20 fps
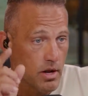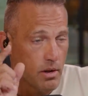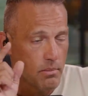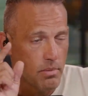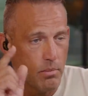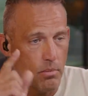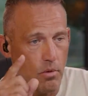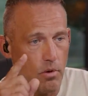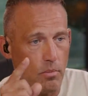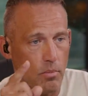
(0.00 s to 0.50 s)

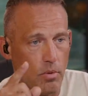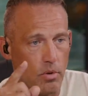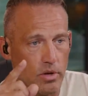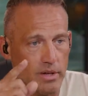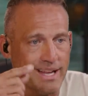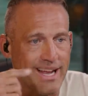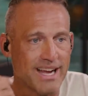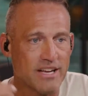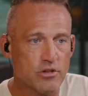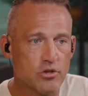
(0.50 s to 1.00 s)
But more
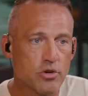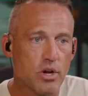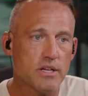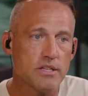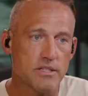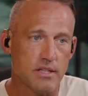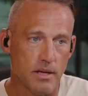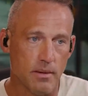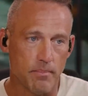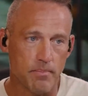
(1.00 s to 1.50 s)
importantly, I
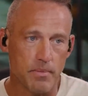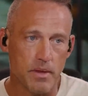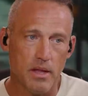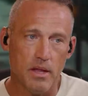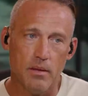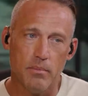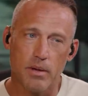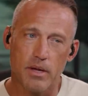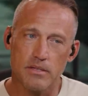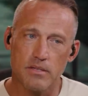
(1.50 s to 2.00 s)
trust them
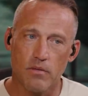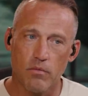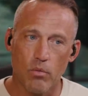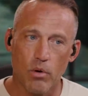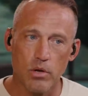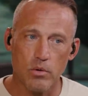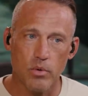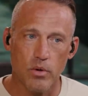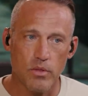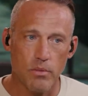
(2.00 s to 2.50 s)
because I've
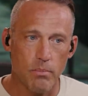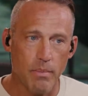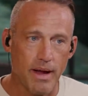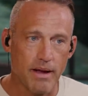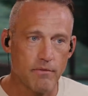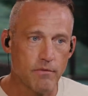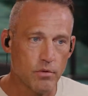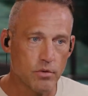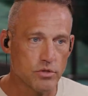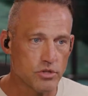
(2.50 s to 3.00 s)
worked with
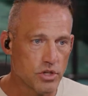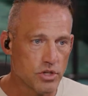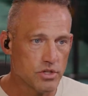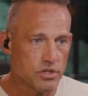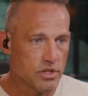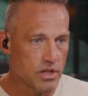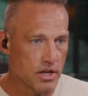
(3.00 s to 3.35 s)
Mike Fuljenz,